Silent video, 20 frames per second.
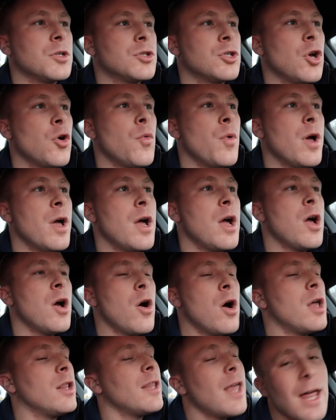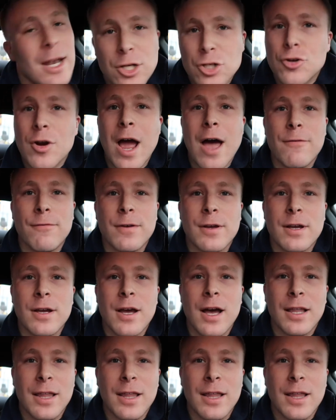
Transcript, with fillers: So a lot of traffic,